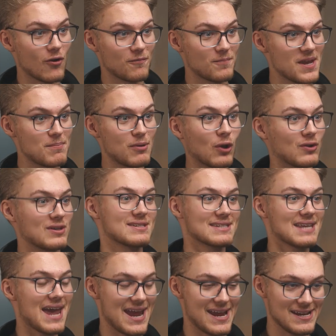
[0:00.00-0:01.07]
of people on a
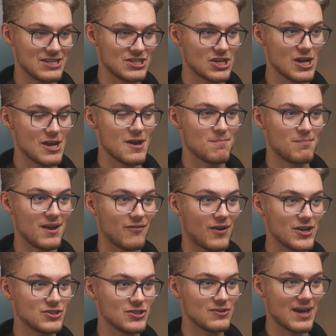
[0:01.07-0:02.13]
stage. But if
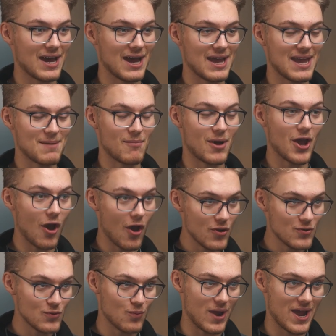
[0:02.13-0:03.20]
I do that in my
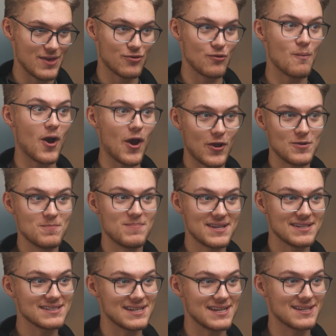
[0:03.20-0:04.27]
own way through my own
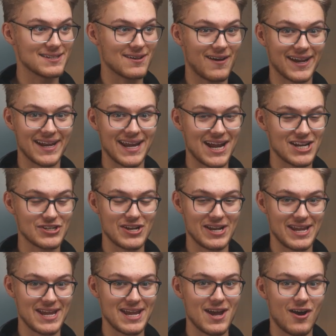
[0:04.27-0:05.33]
business, I
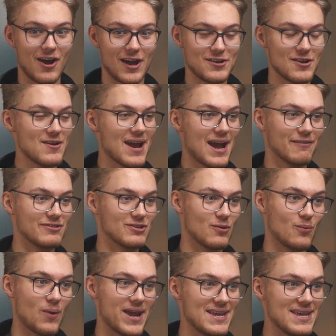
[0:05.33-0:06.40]
don't have to
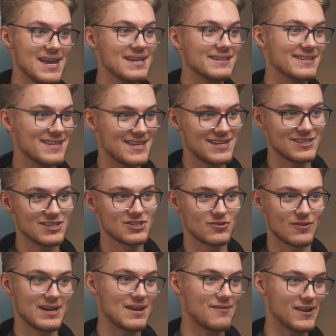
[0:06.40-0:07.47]
wait years in the
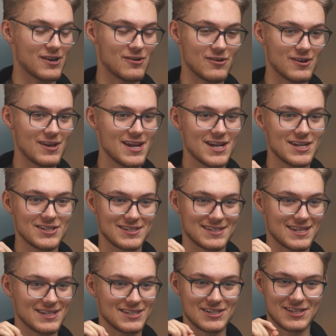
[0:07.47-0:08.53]
industry living on
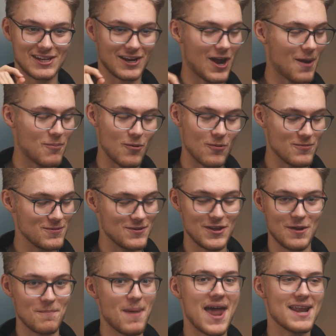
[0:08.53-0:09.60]
just a couple,
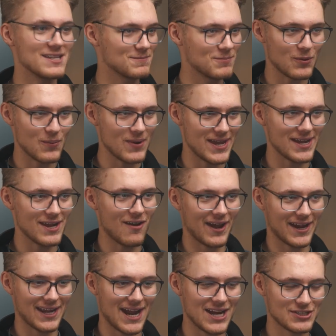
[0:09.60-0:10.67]
you know, pence per week.
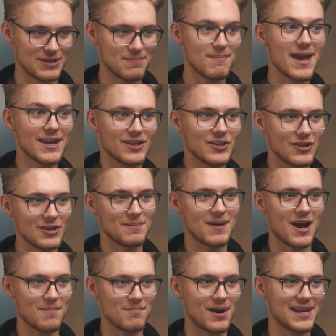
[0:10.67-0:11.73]
I can actually make a good
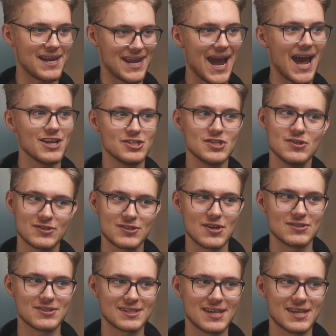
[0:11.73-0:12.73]
amount of money and use those